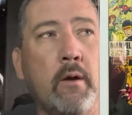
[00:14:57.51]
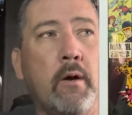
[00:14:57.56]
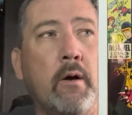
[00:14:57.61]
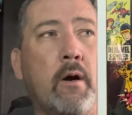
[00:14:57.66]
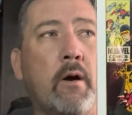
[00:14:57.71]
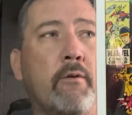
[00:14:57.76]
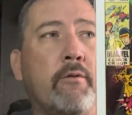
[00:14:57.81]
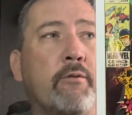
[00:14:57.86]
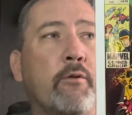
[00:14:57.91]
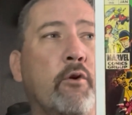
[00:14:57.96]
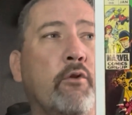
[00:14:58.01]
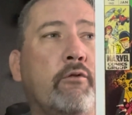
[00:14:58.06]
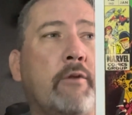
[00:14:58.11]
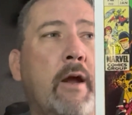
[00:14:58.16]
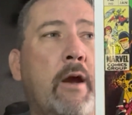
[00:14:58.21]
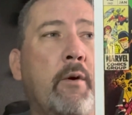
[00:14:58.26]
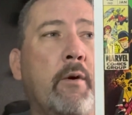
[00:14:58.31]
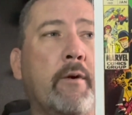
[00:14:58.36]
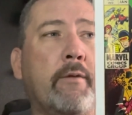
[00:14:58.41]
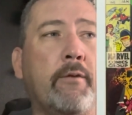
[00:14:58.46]
Uh, first
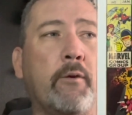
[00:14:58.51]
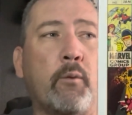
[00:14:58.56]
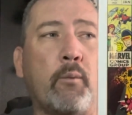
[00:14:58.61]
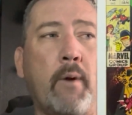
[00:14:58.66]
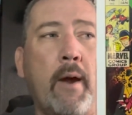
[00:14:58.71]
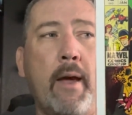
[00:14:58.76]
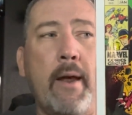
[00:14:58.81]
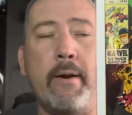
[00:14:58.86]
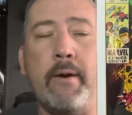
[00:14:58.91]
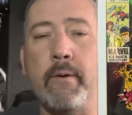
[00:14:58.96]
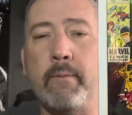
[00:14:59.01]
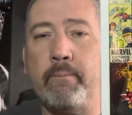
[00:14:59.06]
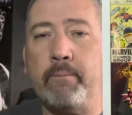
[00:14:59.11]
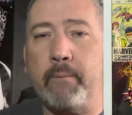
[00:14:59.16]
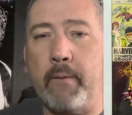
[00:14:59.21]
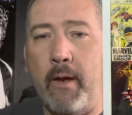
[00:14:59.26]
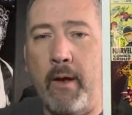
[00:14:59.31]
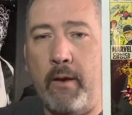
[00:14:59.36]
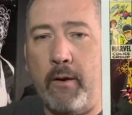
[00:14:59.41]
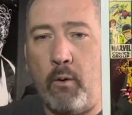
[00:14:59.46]
Eric the Red
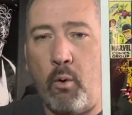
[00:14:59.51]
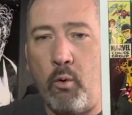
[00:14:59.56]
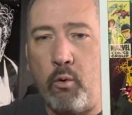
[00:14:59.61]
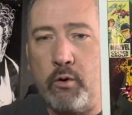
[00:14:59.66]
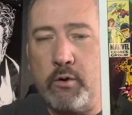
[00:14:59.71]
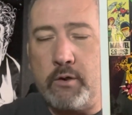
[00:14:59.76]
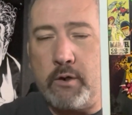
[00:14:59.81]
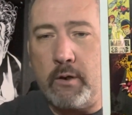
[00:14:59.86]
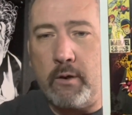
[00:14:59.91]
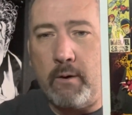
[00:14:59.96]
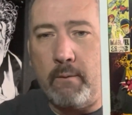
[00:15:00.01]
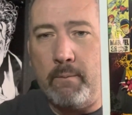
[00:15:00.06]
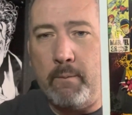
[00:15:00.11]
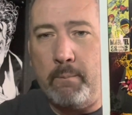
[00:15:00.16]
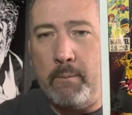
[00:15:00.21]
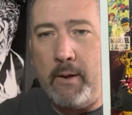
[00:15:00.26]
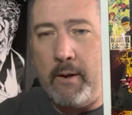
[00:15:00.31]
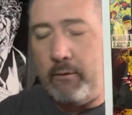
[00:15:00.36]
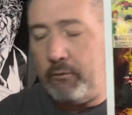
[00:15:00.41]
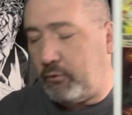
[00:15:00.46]
and Origin of the
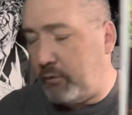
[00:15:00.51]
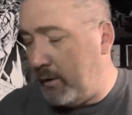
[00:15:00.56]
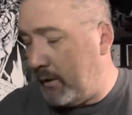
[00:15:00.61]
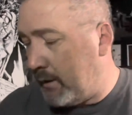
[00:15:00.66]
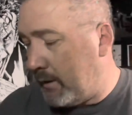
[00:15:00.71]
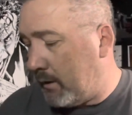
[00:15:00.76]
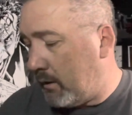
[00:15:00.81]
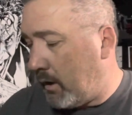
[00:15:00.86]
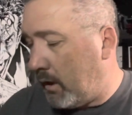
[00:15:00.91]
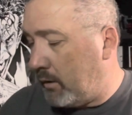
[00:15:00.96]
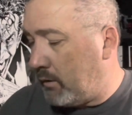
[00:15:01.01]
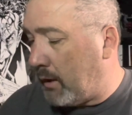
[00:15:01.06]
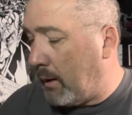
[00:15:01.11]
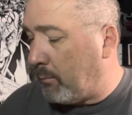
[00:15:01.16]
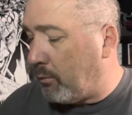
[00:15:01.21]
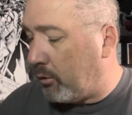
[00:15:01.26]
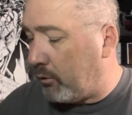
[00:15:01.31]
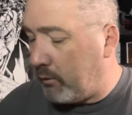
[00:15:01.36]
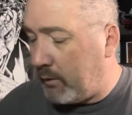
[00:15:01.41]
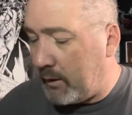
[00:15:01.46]
Beast. So you get a
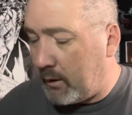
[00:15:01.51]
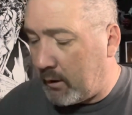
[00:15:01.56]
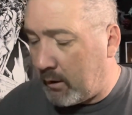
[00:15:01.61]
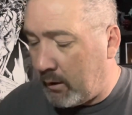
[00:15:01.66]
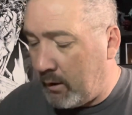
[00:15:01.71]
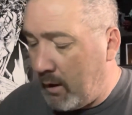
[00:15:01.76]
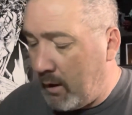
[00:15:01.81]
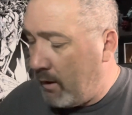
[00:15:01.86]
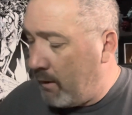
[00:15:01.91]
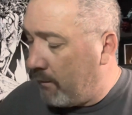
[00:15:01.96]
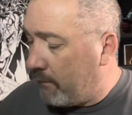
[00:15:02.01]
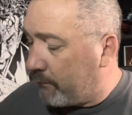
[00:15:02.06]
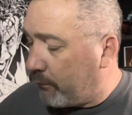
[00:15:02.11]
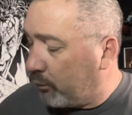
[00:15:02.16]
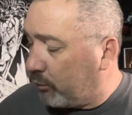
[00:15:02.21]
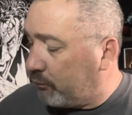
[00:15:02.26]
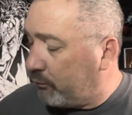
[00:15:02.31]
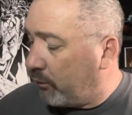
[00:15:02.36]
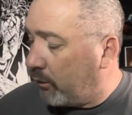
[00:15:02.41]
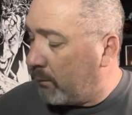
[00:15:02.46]
double. You get a
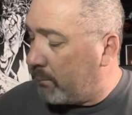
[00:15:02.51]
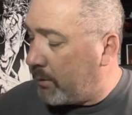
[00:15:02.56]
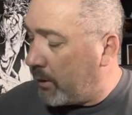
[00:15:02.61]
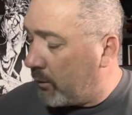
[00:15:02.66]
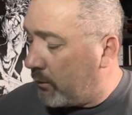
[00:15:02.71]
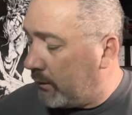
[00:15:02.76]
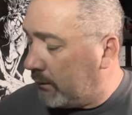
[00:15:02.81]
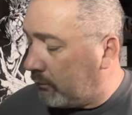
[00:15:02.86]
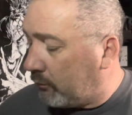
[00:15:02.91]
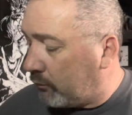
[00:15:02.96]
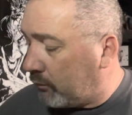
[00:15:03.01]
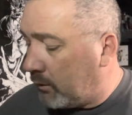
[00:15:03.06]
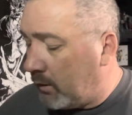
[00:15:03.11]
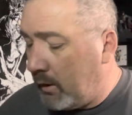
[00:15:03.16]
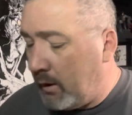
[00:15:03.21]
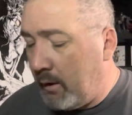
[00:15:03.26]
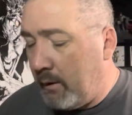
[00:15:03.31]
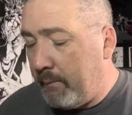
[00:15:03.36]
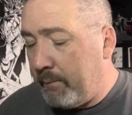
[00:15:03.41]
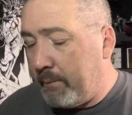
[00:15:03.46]
first full appearance,
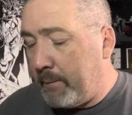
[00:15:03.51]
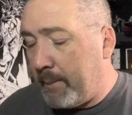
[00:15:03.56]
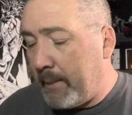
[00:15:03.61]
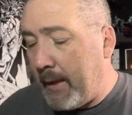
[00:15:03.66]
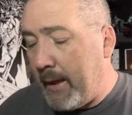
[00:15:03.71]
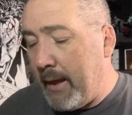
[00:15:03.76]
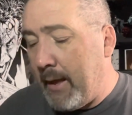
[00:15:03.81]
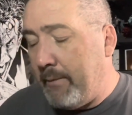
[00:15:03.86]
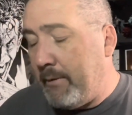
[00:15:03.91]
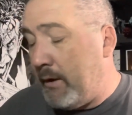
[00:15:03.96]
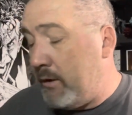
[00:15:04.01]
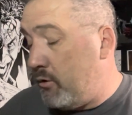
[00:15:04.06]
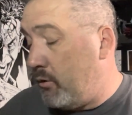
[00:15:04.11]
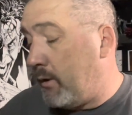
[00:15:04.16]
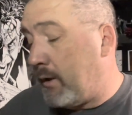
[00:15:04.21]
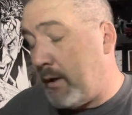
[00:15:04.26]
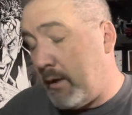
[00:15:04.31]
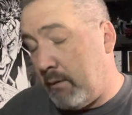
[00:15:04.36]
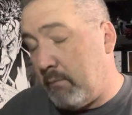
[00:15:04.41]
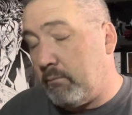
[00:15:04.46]
and then you
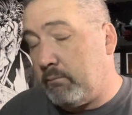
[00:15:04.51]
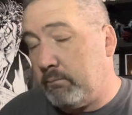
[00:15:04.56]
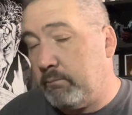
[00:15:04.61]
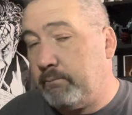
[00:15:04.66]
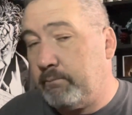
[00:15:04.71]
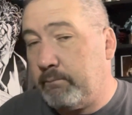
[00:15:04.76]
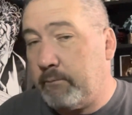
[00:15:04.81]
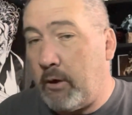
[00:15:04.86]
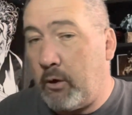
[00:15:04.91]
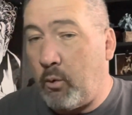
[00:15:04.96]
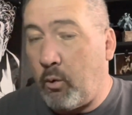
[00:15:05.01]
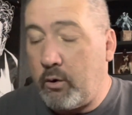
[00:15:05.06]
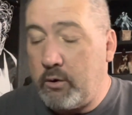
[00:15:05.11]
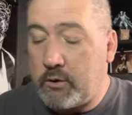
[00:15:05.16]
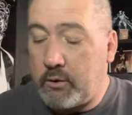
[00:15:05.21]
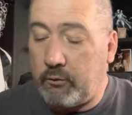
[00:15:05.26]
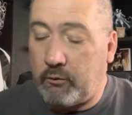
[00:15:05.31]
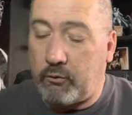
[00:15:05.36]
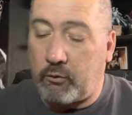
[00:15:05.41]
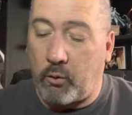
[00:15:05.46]
get an
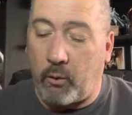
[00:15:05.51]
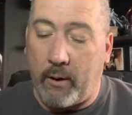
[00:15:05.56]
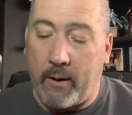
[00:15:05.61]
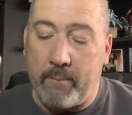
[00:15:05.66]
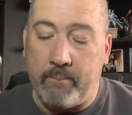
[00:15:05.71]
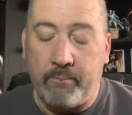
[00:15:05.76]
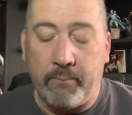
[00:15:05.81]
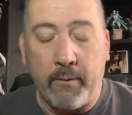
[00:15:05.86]
origin story.